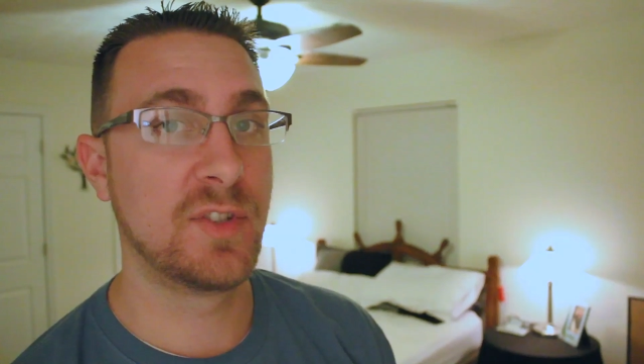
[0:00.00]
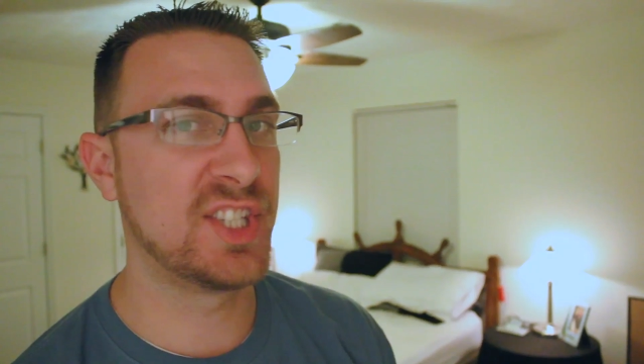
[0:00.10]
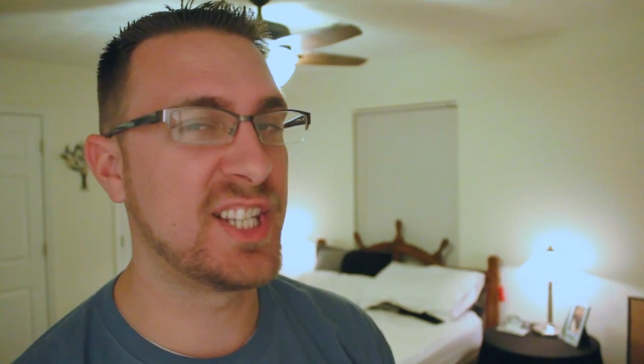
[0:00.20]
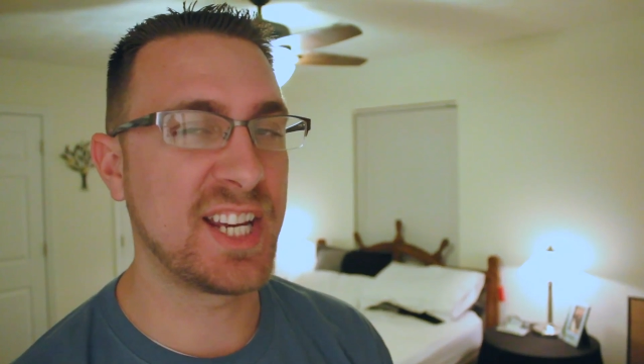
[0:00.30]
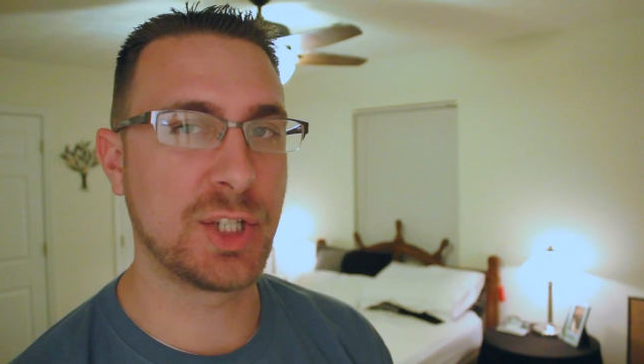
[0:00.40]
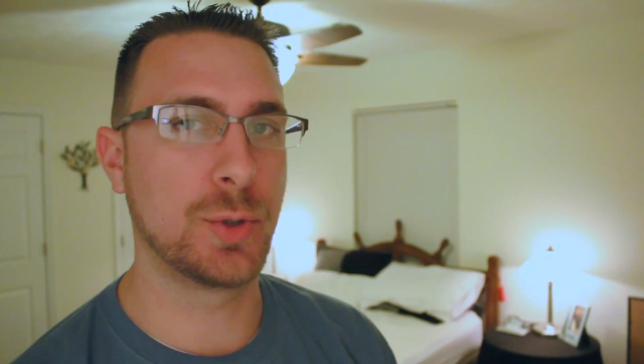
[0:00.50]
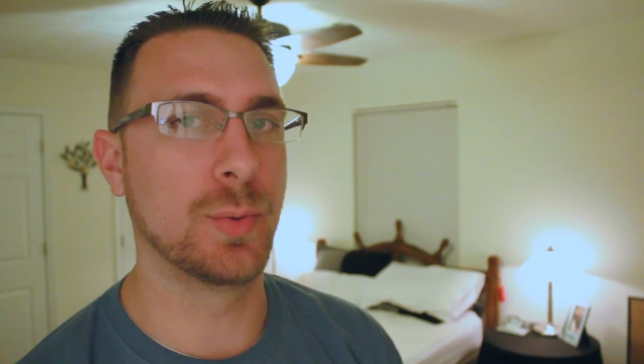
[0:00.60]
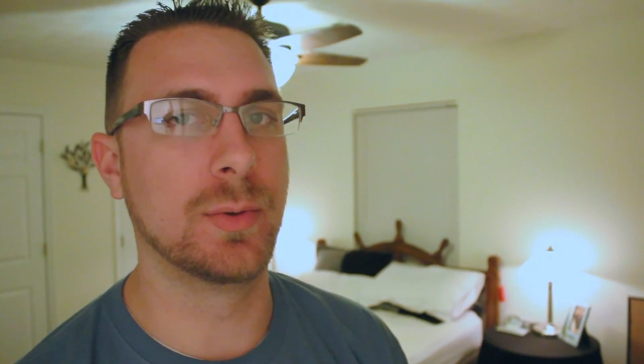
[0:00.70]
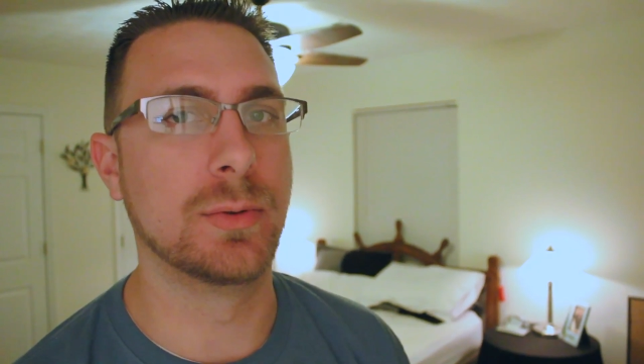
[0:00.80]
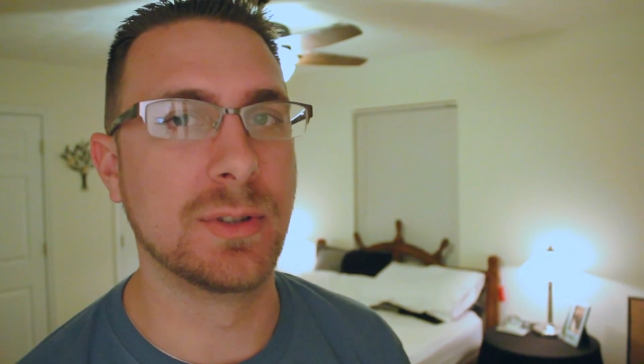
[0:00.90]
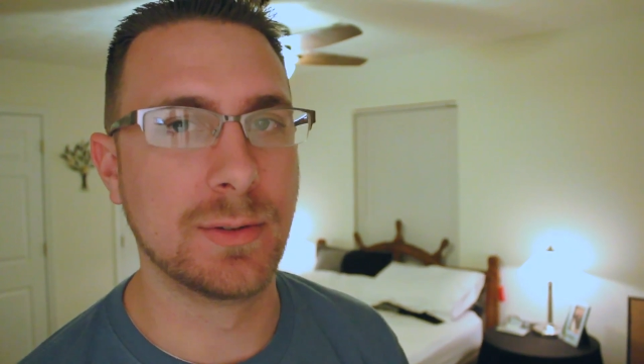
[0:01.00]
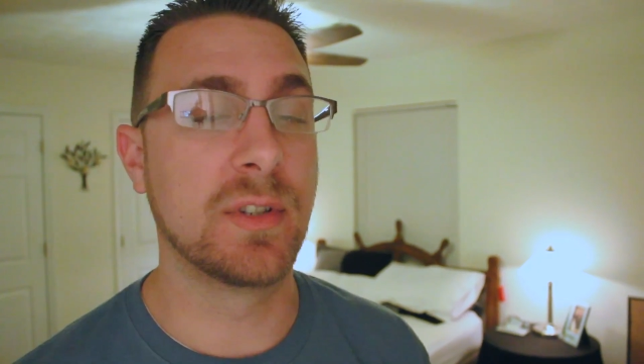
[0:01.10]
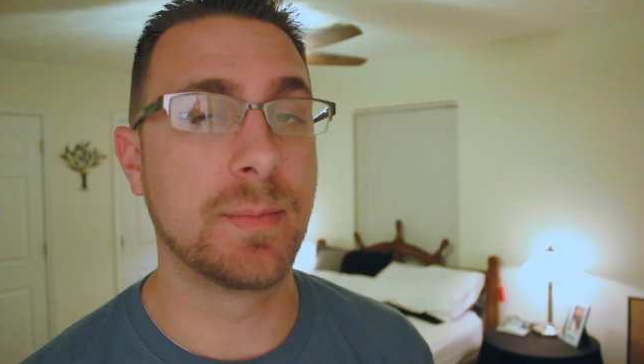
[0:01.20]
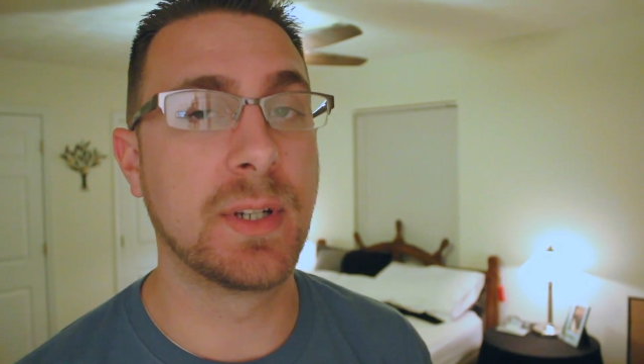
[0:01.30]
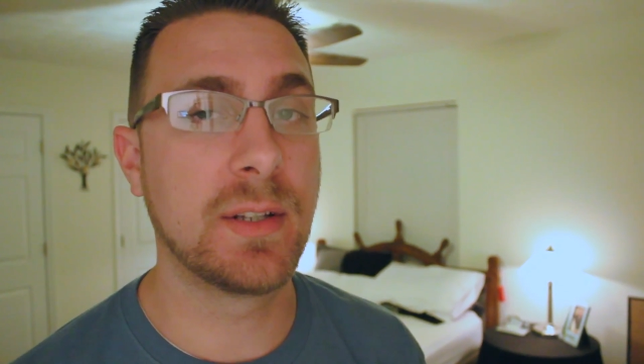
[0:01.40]
sexual
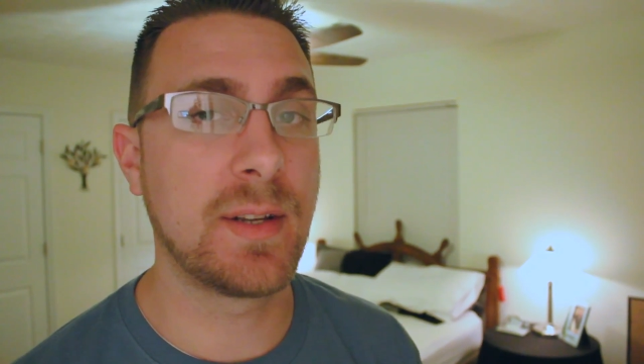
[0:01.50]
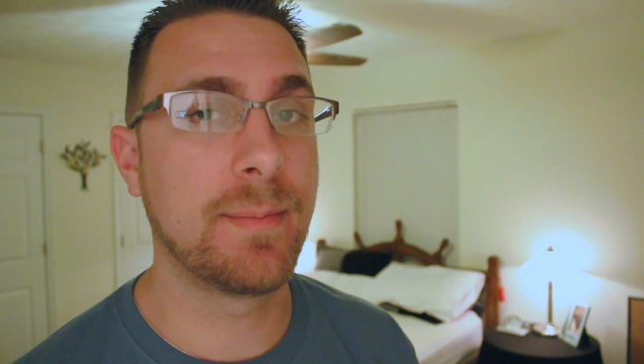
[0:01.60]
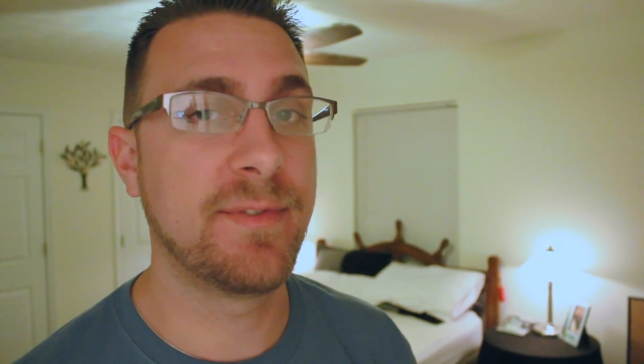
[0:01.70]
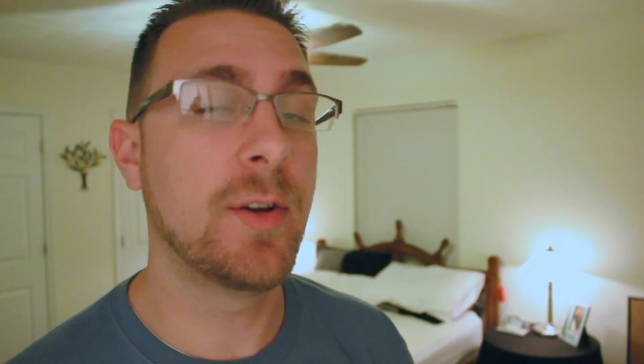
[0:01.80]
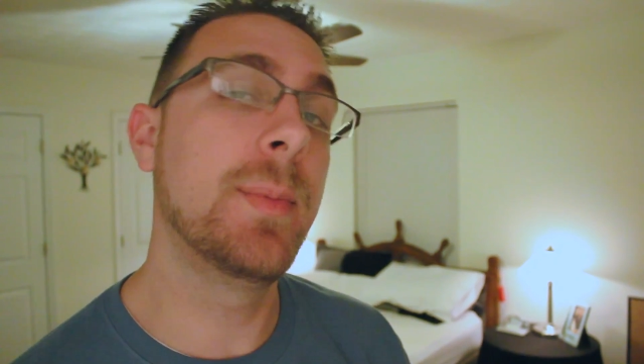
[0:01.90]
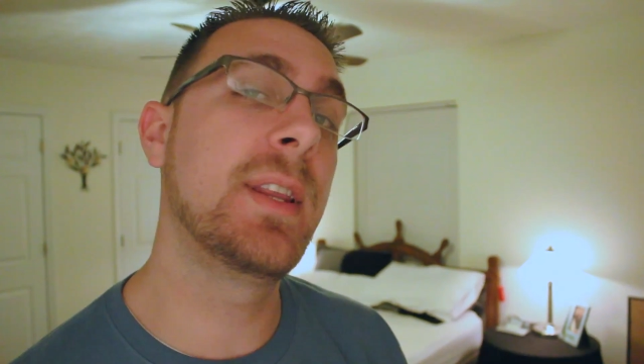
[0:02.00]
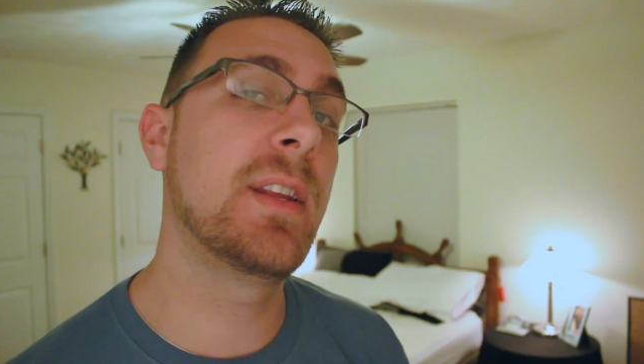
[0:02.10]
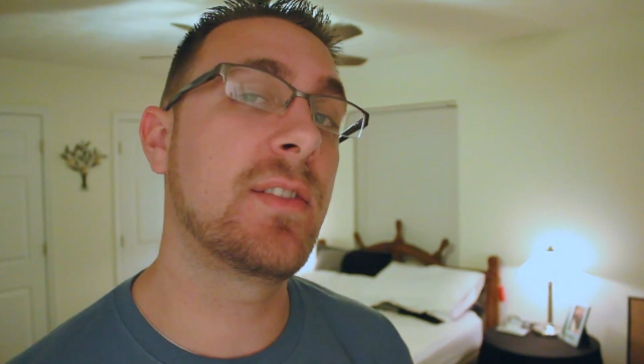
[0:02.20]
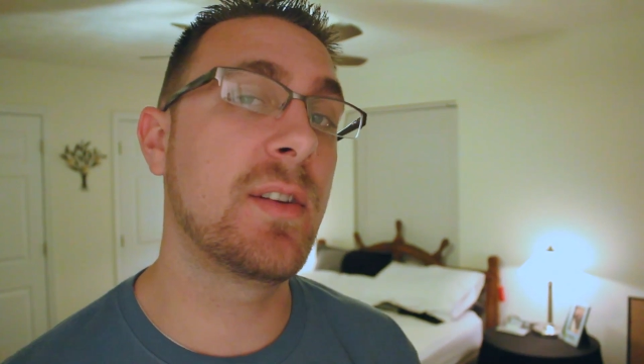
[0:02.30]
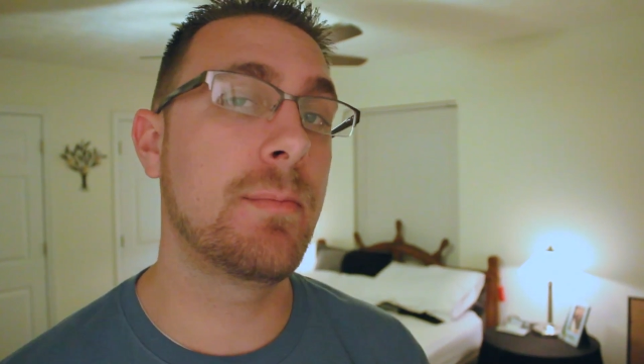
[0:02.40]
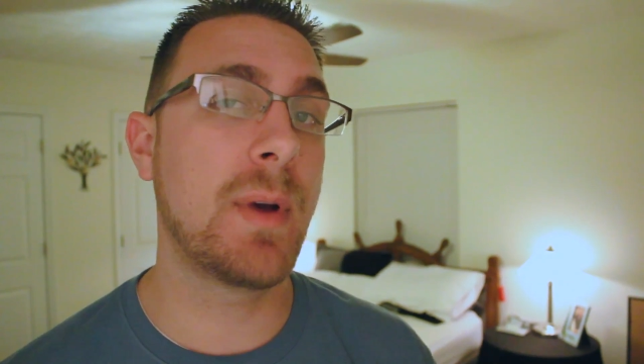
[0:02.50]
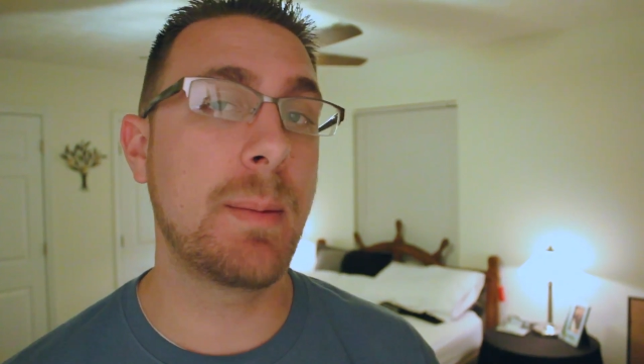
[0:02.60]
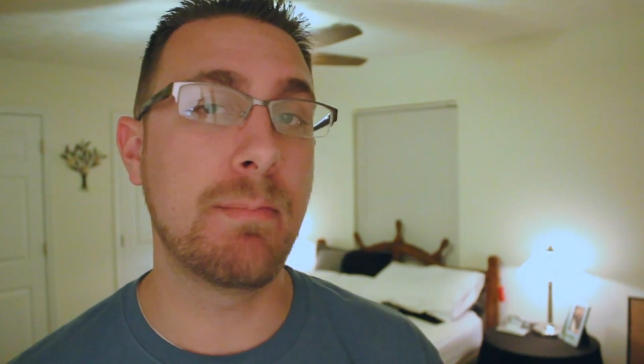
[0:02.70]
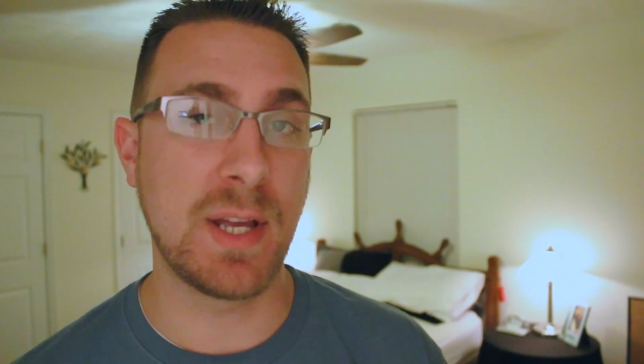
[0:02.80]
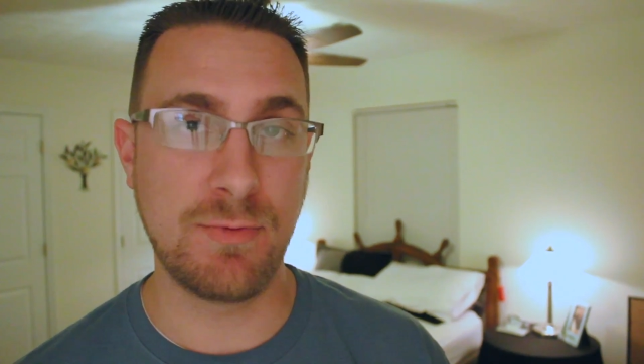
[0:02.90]
is because I'm filming this in
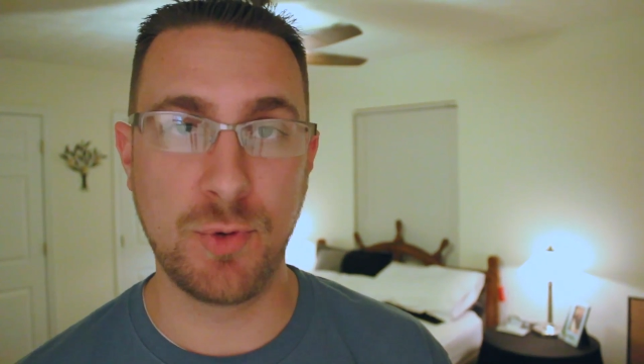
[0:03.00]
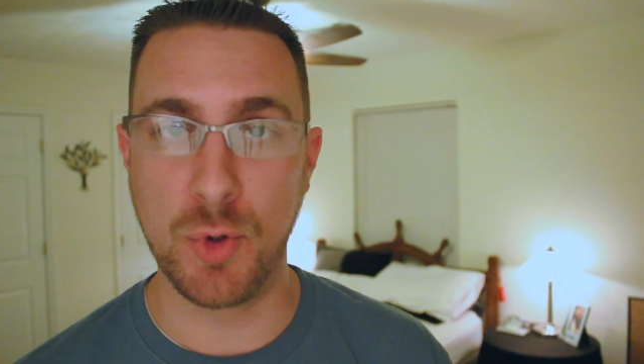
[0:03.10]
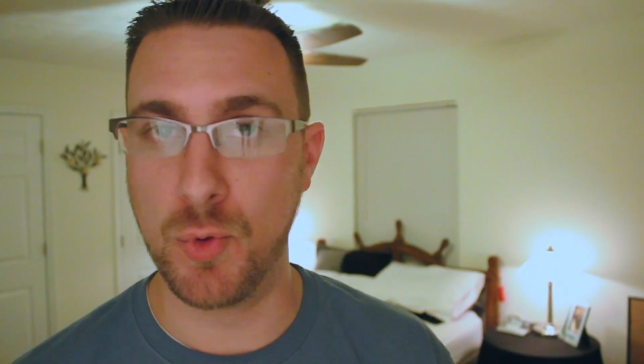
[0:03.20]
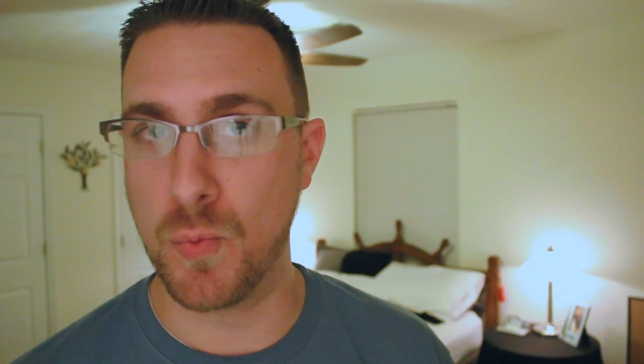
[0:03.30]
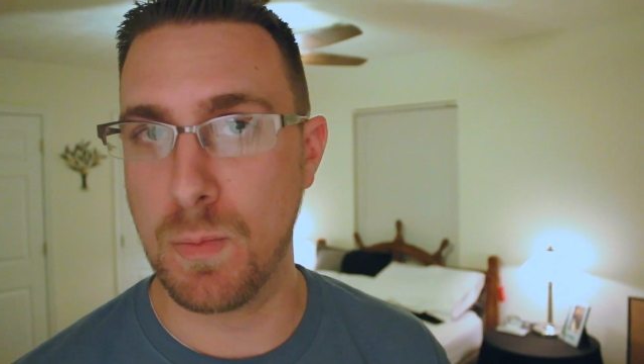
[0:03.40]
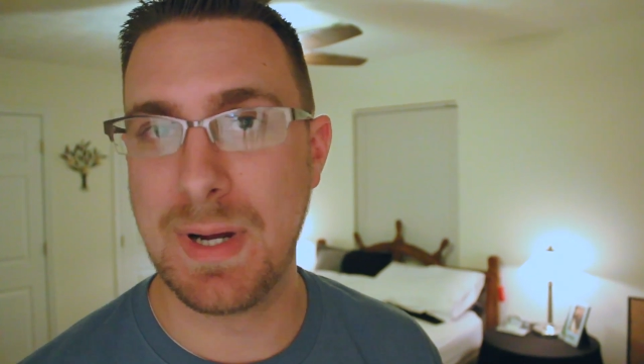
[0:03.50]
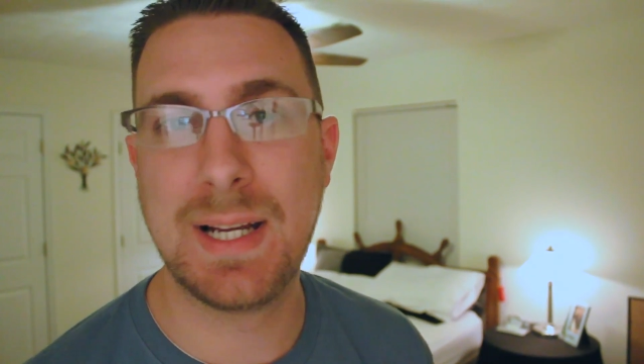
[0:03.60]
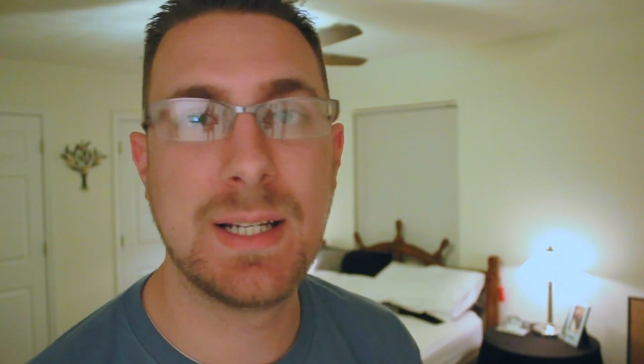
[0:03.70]
my bedroom.